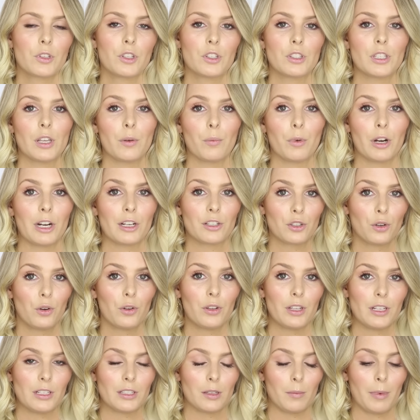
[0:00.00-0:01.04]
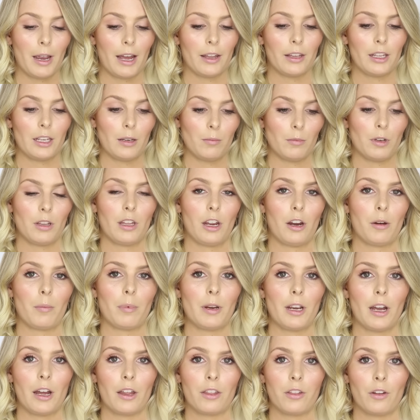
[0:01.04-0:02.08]
So when I saw this about the
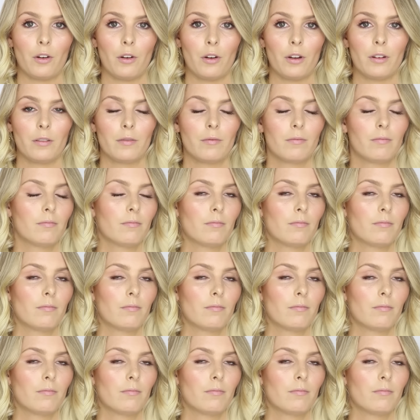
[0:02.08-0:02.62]
hypnotherapy, I thought,